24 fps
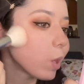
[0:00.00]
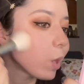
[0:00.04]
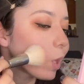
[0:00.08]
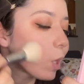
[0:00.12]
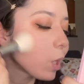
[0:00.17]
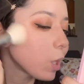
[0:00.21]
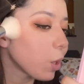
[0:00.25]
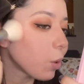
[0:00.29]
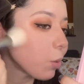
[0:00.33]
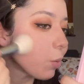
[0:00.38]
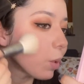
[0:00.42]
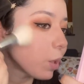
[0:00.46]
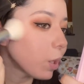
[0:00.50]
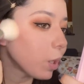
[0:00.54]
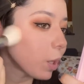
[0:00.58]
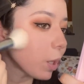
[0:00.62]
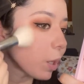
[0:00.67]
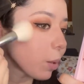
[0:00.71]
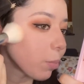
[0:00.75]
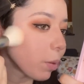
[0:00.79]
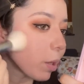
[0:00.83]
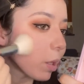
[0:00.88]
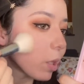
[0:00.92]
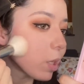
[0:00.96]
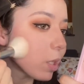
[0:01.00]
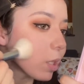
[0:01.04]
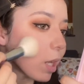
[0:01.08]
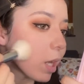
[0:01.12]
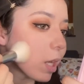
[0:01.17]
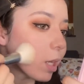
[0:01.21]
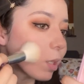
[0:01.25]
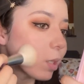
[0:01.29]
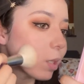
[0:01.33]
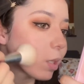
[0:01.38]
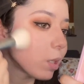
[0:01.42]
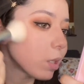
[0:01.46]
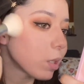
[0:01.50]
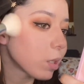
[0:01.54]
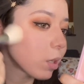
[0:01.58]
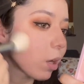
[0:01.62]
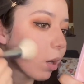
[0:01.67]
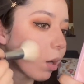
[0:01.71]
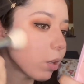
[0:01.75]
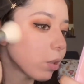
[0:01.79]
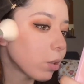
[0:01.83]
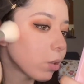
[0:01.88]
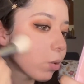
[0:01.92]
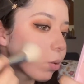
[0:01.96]
thing I really like about this Essence
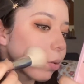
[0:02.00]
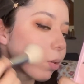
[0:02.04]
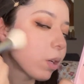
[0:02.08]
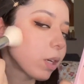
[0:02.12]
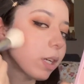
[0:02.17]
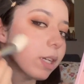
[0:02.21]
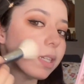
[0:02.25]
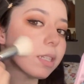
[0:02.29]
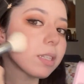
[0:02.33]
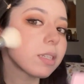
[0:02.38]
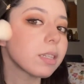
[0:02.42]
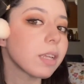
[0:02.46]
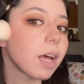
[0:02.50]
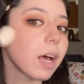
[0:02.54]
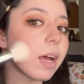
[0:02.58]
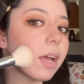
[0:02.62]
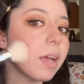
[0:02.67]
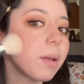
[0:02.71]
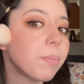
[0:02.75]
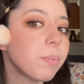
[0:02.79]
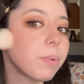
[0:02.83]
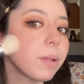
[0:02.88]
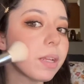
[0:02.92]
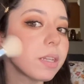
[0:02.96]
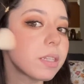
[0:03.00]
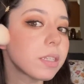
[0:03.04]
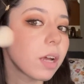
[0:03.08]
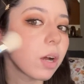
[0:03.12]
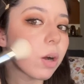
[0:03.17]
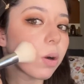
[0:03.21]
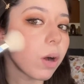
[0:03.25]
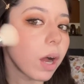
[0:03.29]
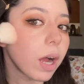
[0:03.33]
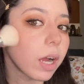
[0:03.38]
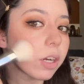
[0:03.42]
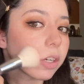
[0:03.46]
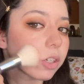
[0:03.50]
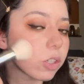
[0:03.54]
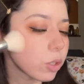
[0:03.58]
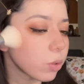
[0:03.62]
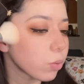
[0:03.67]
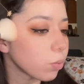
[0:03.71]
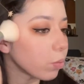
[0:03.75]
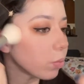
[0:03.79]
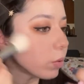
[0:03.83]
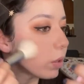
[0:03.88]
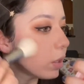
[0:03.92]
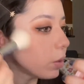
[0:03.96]
contour is that it blends out actually
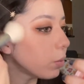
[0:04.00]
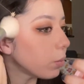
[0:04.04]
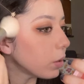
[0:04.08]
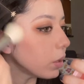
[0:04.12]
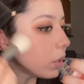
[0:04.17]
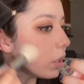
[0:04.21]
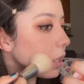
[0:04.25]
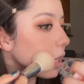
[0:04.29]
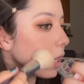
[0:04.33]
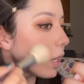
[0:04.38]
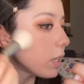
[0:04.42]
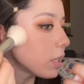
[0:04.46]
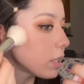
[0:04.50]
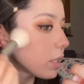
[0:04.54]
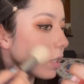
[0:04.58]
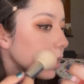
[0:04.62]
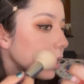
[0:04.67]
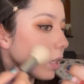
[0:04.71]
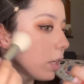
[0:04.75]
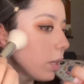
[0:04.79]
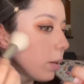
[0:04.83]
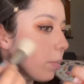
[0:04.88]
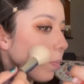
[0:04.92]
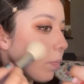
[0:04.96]
really nicely.